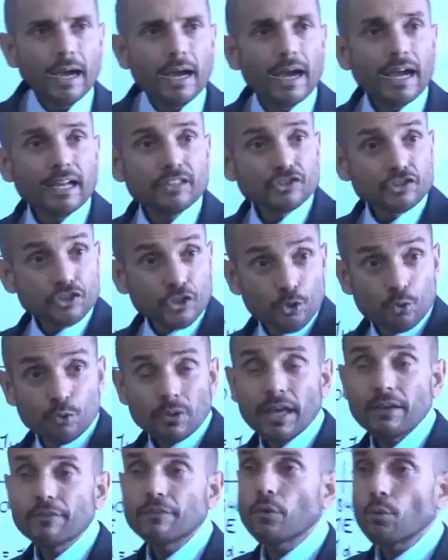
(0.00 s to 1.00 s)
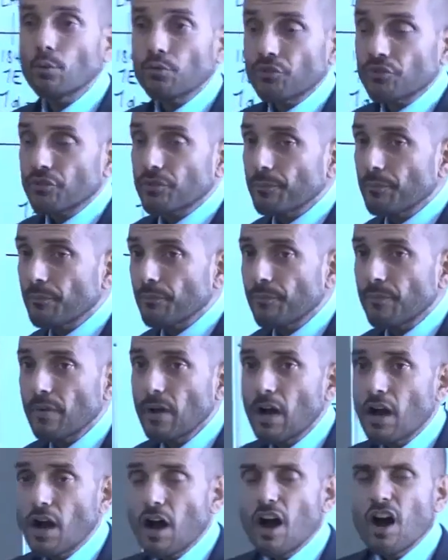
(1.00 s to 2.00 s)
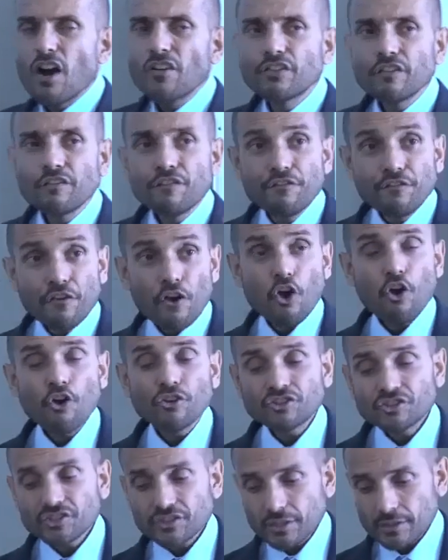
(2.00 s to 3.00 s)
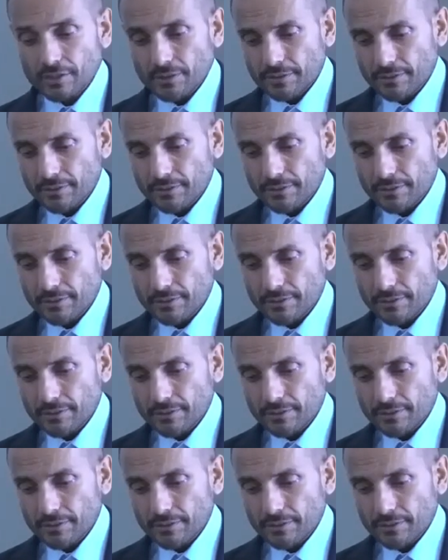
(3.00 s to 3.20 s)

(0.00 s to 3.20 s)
at two levels. The first,